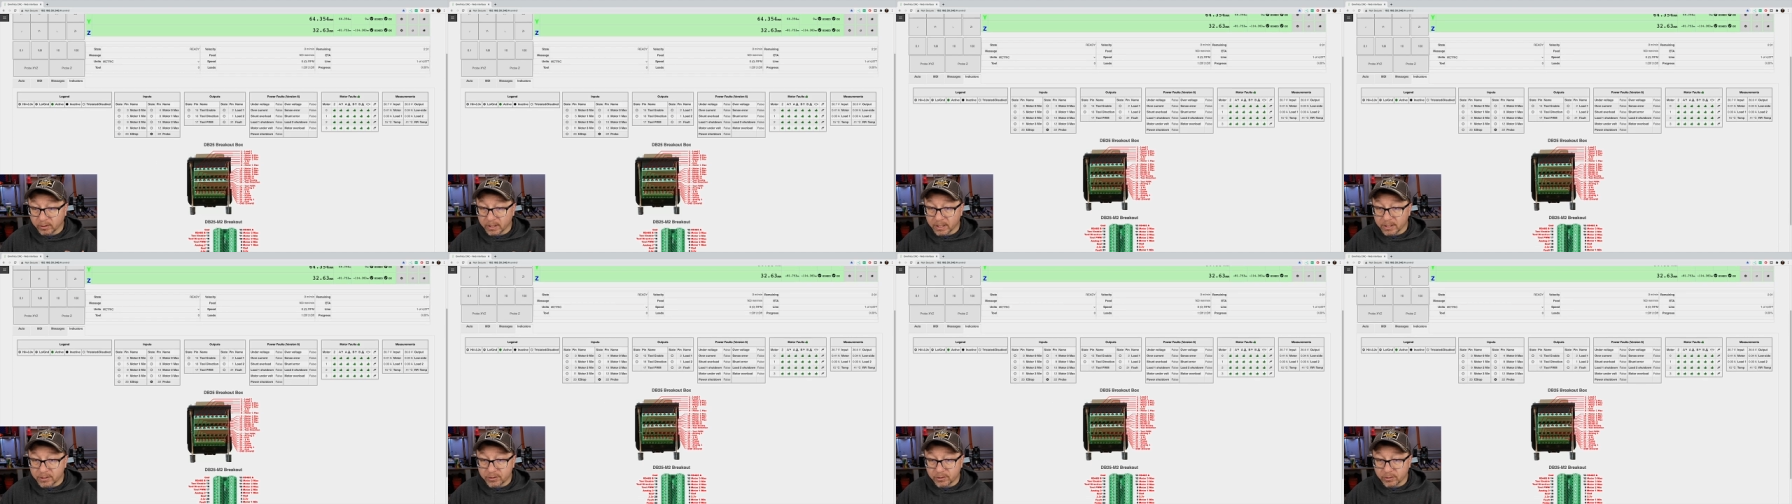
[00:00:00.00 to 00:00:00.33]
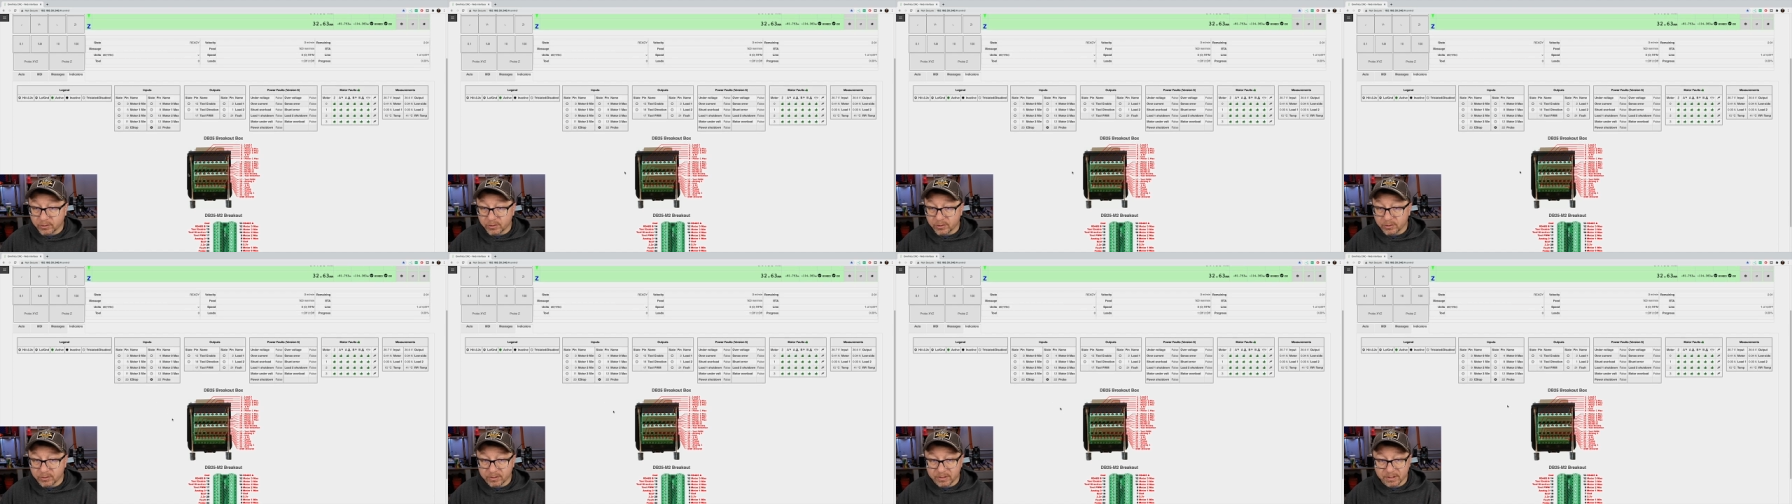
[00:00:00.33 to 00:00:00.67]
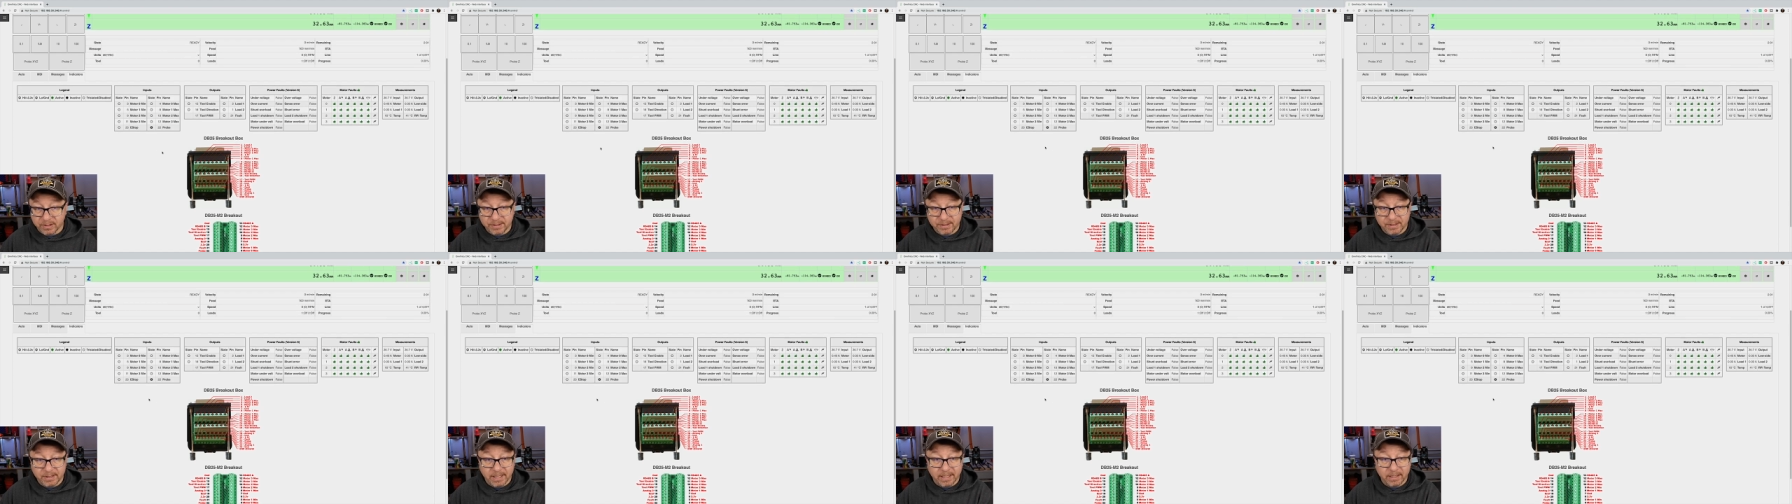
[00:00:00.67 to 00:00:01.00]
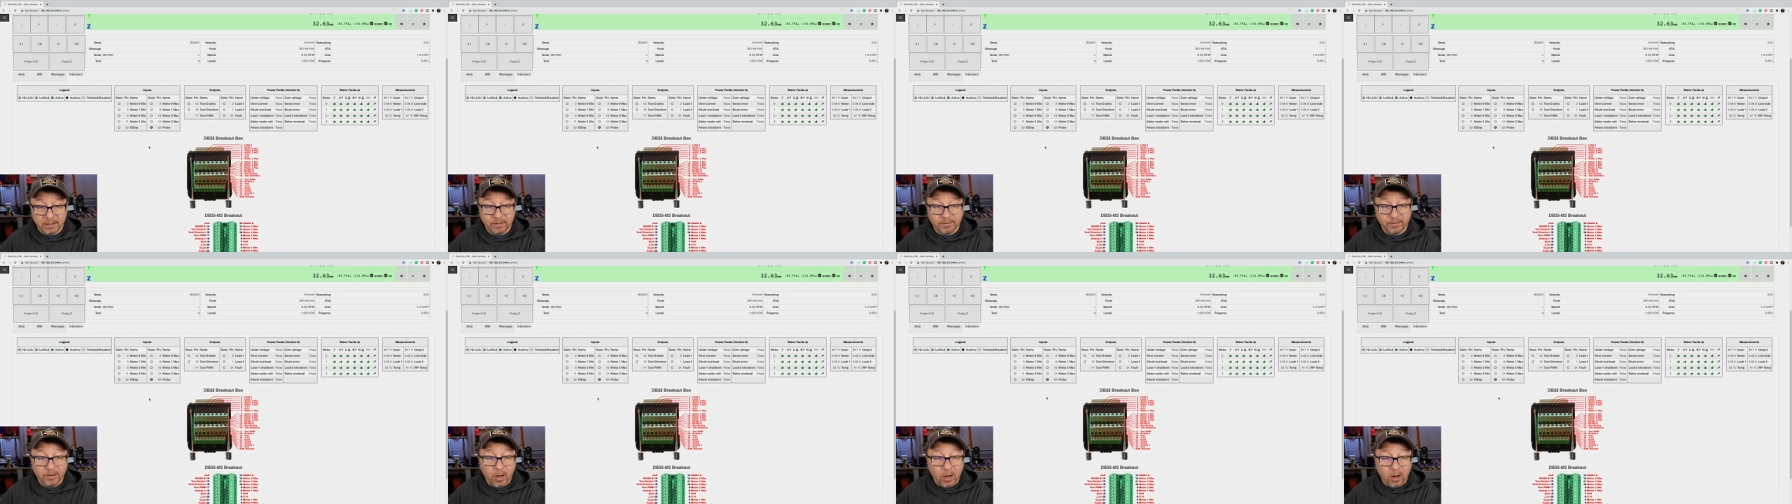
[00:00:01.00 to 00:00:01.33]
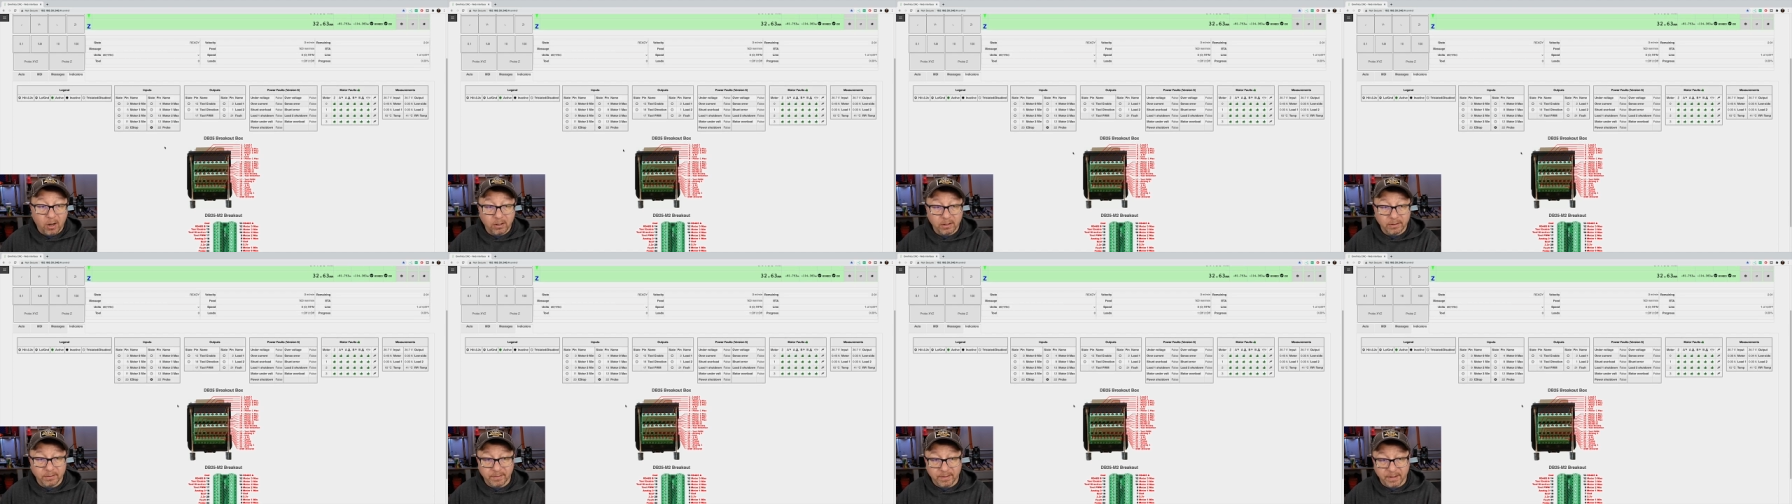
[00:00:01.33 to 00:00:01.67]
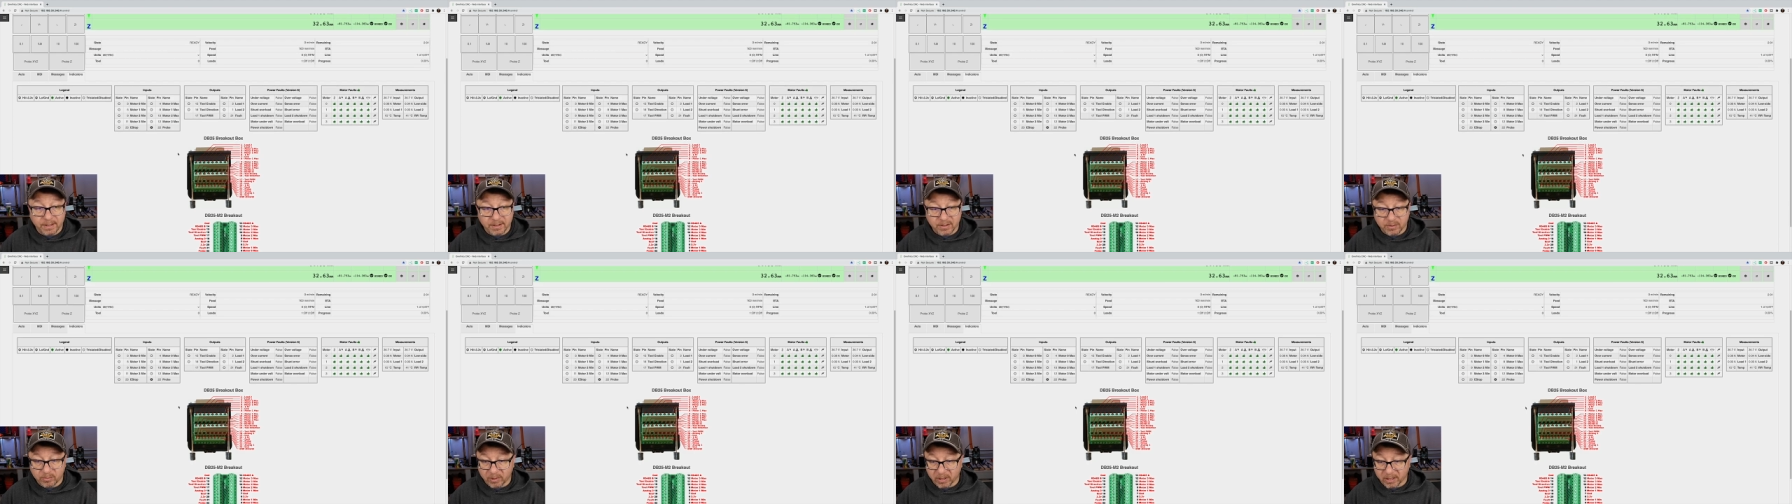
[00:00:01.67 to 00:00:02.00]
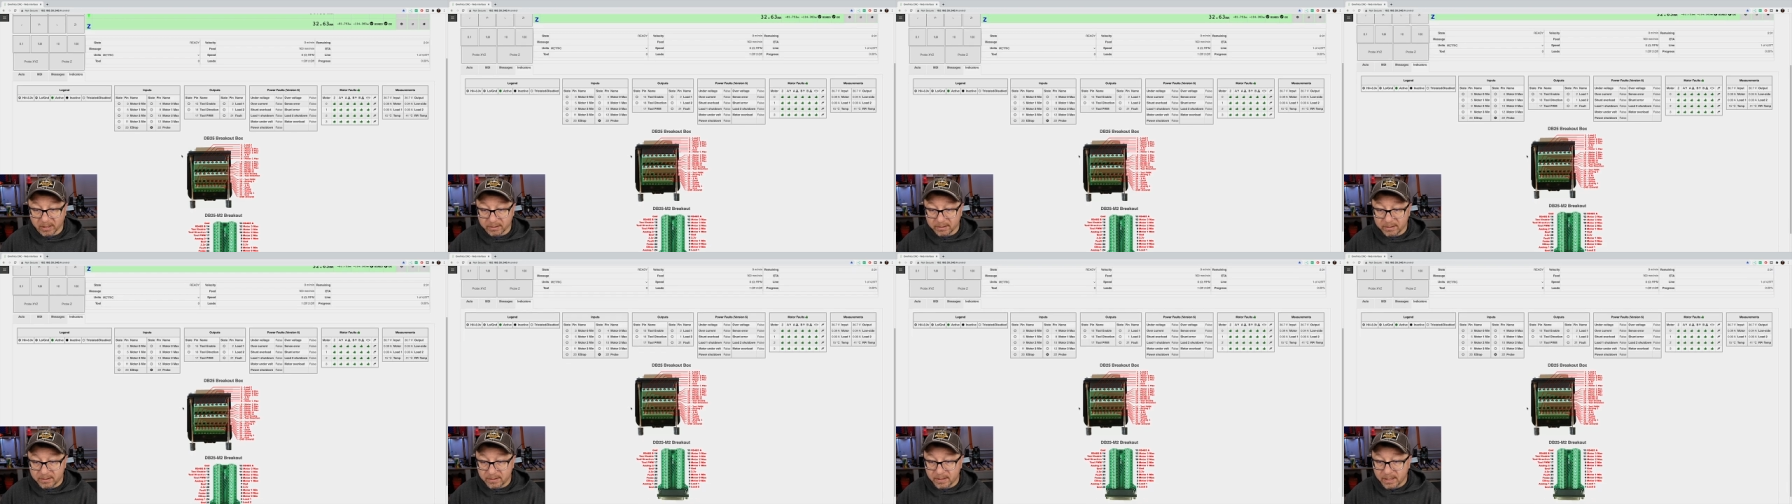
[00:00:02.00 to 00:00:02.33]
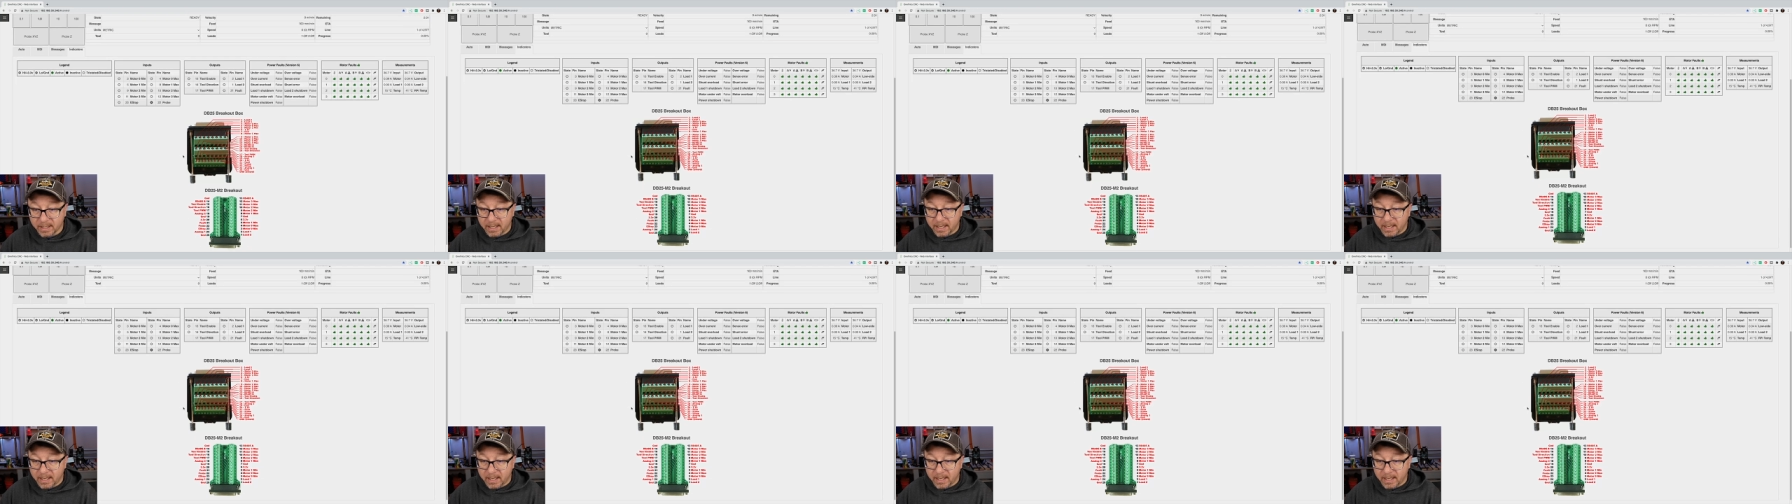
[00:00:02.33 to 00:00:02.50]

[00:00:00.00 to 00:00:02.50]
It shows you the state of all of these pins.